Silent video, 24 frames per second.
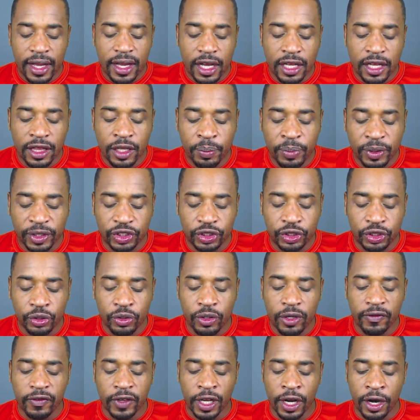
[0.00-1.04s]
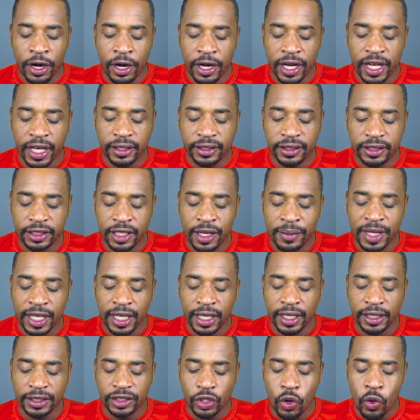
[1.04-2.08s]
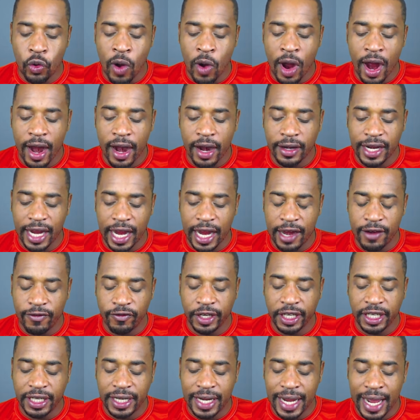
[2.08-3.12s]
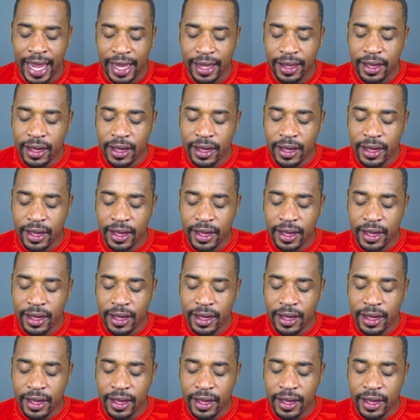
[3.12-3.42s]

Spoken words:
In the pursuit of learning, something is acquired every day.